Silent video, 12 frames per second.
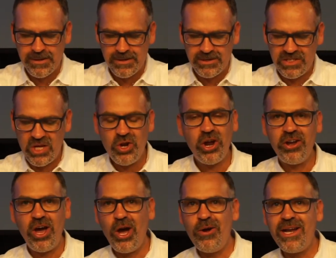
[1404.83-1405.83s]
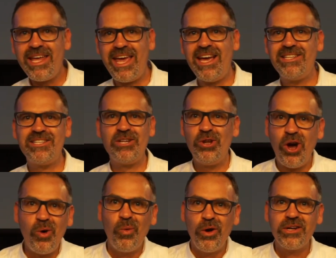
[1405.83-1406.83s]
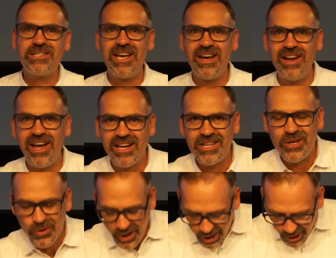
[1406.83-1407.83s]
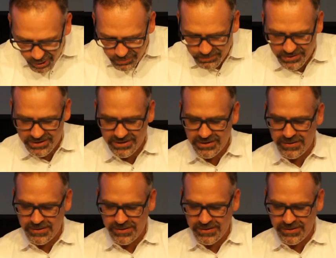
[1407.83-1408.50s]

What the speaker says: You see, not only has it not worked out like you hoped,